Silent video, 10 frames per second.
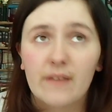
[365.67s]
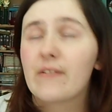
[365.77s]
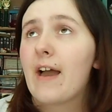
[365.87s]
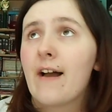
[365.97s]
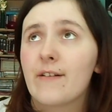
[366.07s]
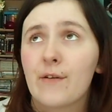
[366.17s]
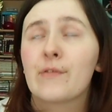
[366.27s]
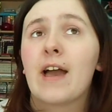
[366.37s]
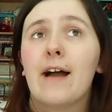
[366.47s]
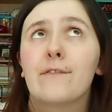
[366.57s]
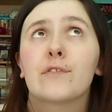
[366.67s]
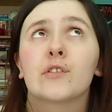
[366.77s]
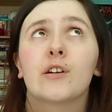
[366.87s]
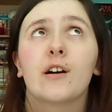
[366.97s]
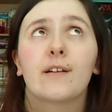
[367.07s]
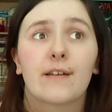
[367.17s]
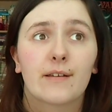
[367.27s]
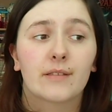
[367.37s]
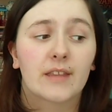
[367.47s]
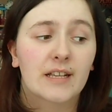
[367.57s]
If you have
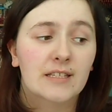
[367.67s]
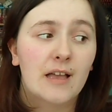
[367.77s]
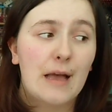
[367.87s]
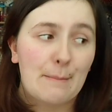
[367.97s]
things,